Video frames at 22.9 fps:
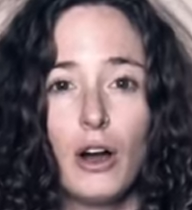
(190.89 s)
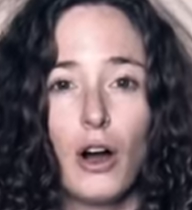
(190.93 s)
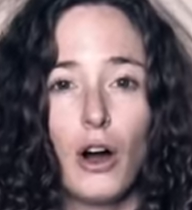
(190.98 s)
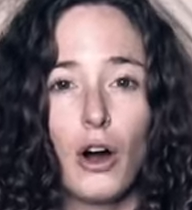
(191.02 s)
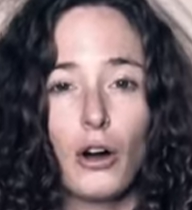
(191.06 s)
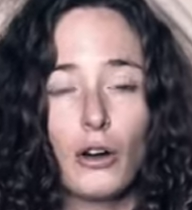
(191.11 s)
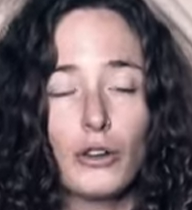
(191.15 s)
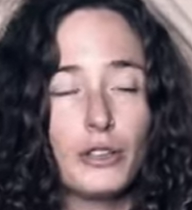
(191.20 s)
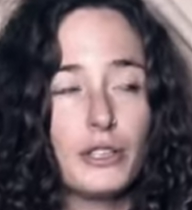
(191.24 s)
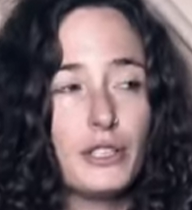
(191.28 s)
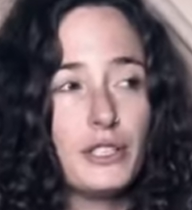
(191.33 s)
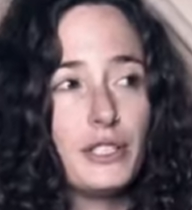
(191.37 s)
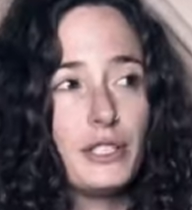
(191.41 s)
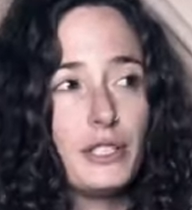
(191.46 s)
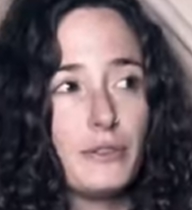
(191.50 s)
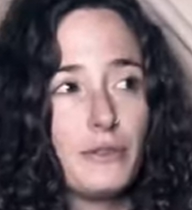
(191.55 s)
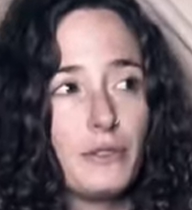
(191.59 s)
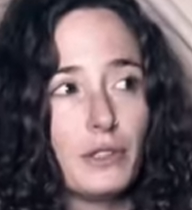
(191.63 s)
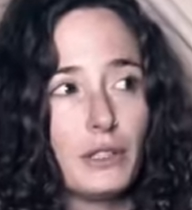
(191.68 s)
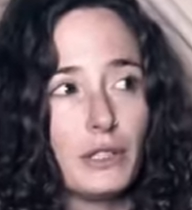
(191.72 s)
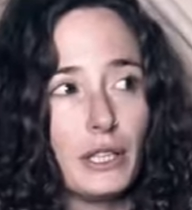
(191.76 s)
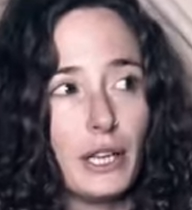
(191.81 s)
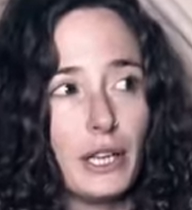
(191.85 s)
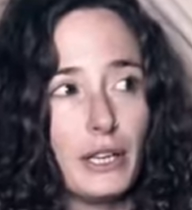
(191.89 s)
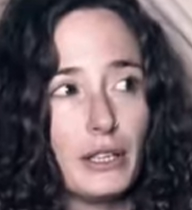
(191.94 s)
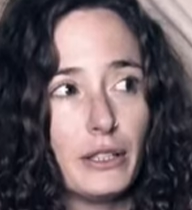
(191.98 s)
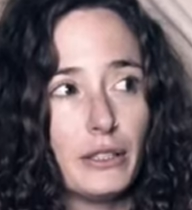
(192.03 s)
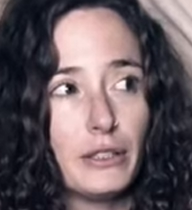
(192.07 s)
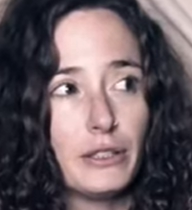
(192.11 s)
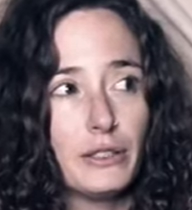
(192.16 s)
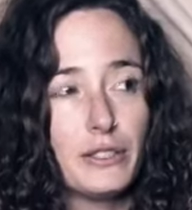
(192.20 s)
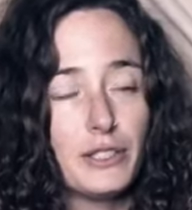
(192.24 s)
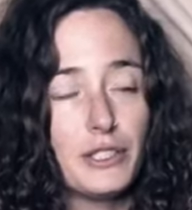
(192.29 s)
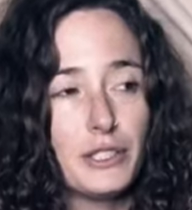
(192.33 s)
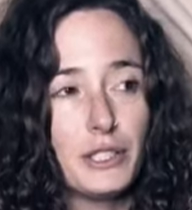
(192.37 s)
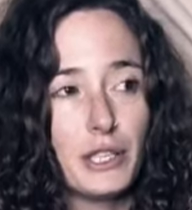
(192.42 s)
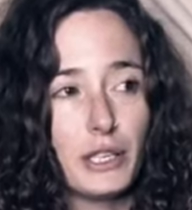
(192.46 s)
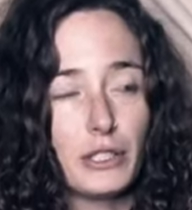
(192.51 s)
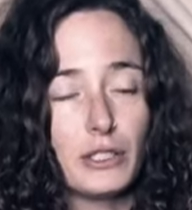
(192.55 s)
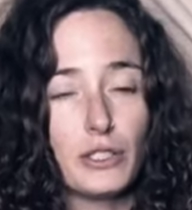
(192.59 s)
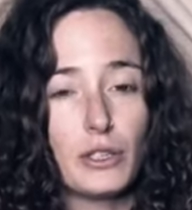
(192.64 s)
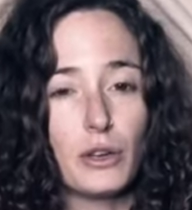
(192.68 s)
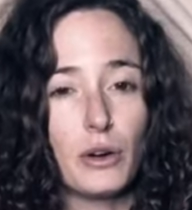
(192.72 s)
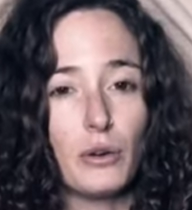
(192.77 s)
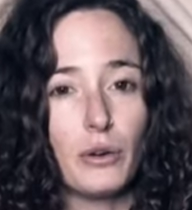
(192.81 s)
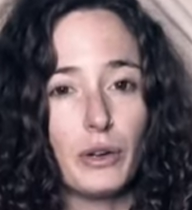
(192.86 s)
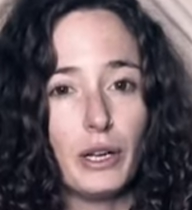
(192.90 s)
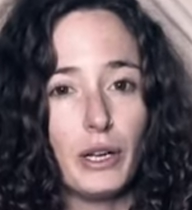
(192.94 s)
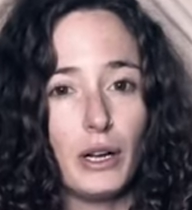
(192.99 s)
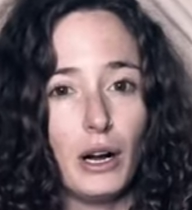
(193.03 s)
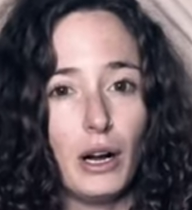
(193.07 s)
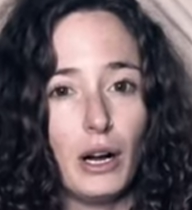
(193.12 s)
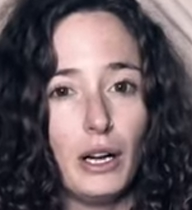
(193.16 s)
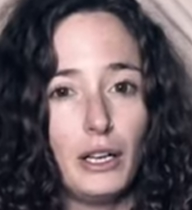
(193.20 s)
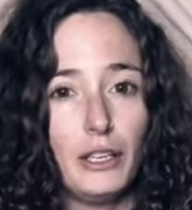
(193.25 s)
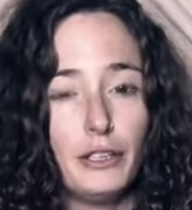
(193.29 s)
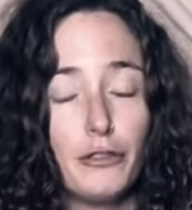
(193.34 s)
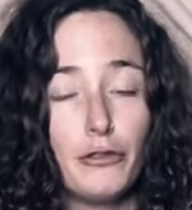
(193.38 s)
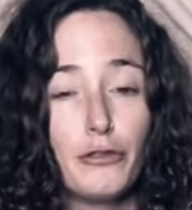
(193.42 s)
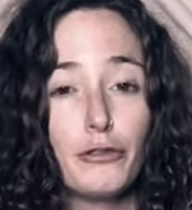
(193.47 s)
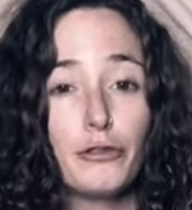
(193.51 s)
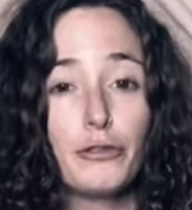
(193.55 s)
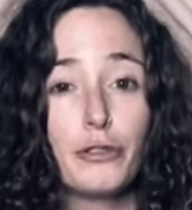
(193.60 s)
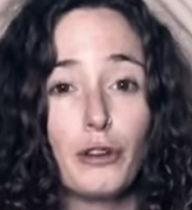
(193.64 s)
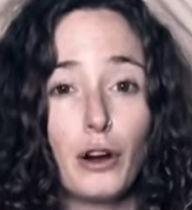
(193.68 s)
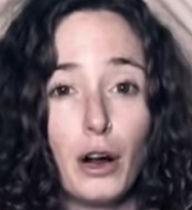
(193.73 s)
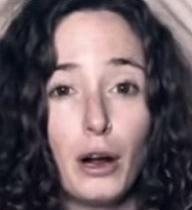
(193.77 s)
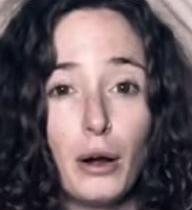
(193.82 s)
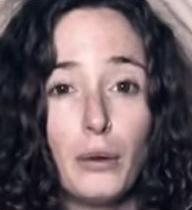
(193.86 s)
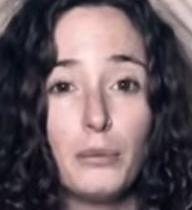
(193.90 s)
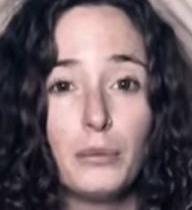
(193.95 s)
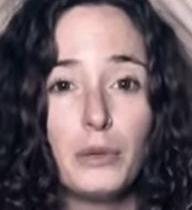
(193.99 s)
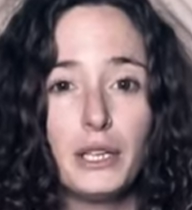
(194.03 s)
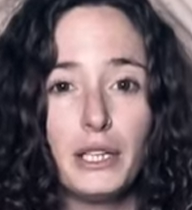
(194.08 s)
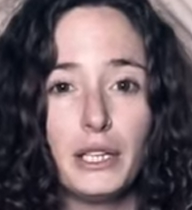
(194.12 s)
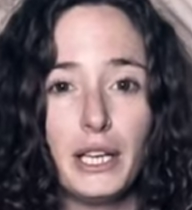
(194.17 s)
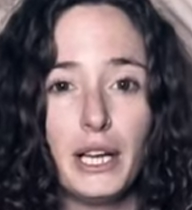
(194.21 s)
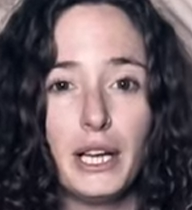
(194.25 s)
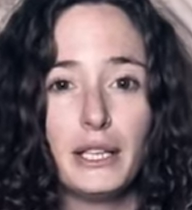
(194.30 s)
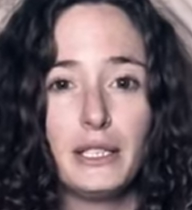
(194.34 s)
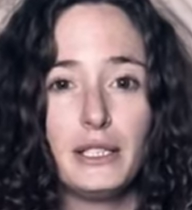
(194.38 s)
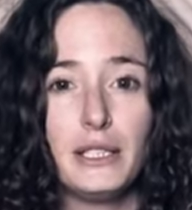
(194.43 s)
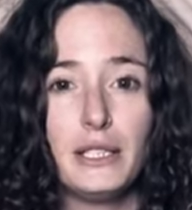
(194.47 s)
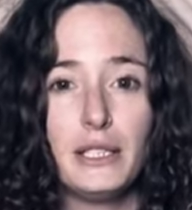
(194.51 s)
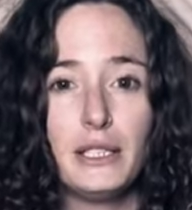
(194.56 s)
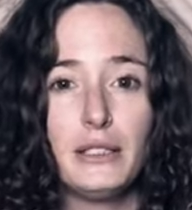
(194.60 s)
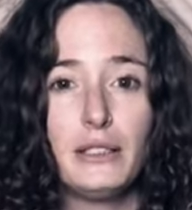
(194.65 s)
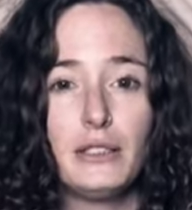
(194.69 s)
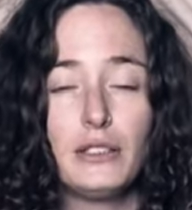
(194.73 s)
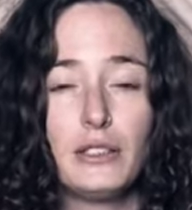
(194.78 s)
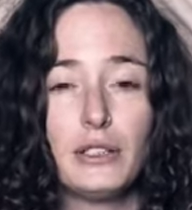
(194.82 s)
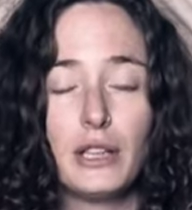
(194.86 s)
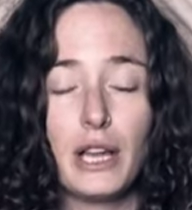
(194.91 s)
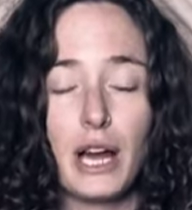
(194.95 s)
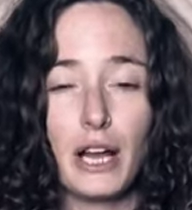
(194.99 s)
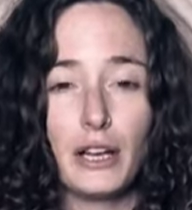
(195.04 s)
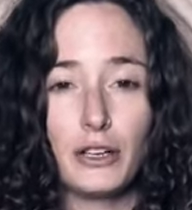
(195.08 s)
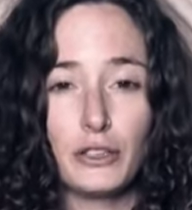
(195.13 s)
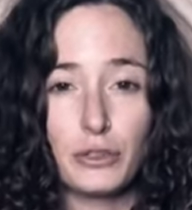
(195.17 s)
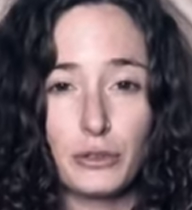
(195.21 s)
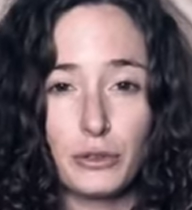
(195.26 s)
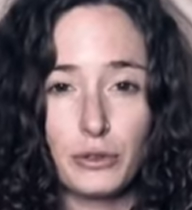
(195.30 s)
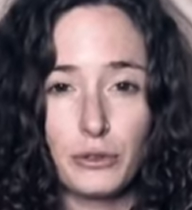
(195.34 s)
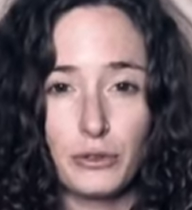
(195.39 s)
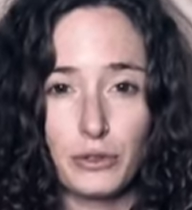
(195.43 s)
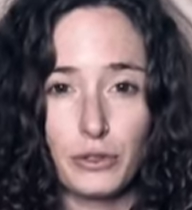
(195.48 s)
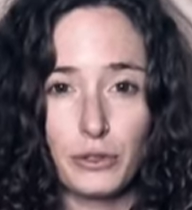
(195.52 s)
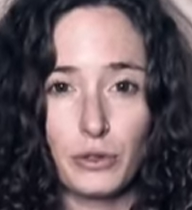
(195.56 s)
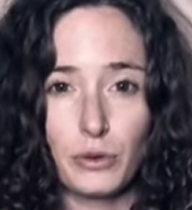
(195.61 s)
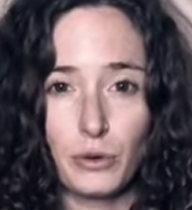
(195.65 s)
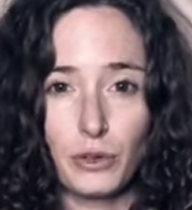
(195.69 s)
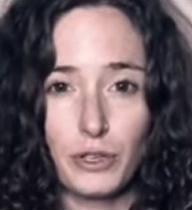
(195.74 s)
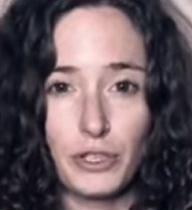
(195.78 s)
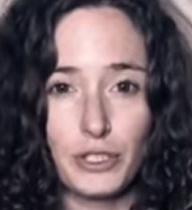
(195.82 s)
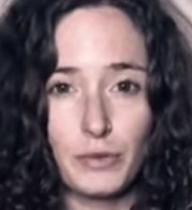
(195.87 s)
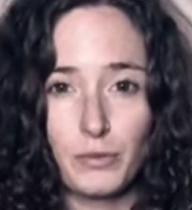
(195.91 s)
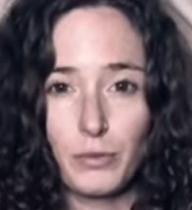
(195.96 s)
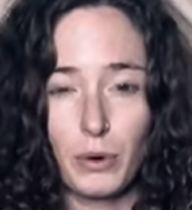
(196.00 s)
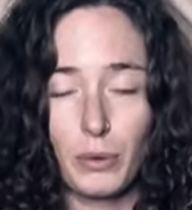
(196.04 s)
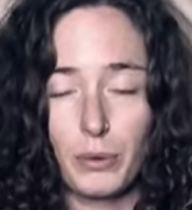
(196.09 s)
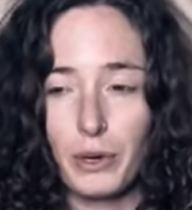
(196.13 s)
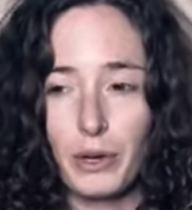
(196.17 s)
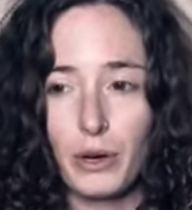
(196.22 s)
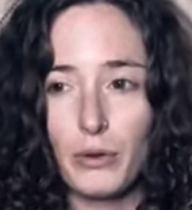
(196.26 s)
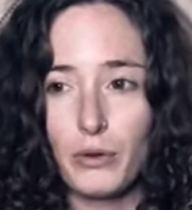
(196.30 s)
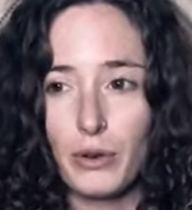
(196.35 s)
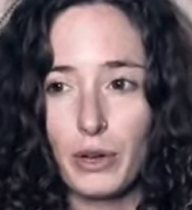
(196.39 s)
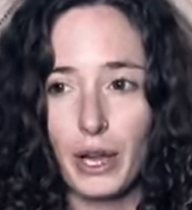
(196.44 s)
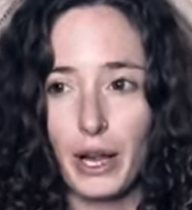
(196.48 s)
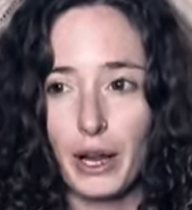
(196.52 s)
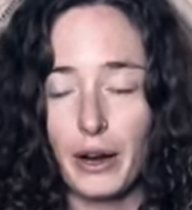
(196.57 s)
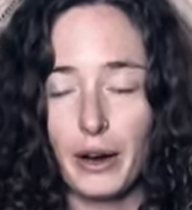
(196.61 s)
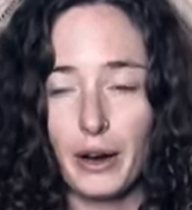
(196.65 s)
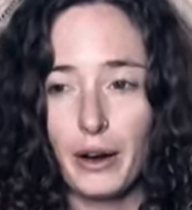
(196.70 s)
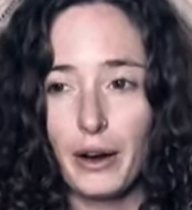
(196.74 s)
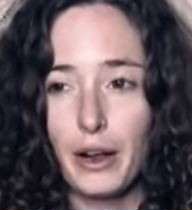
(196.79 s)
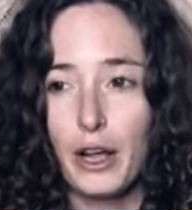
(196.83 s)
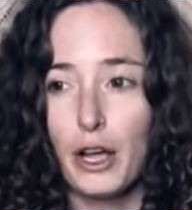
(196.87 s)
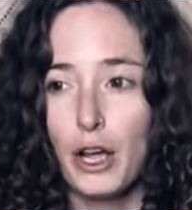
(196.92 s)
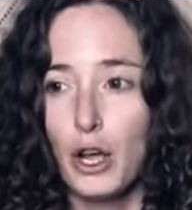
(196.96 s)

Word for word: all these different layers that's going on from connected to that truth of source where we don't care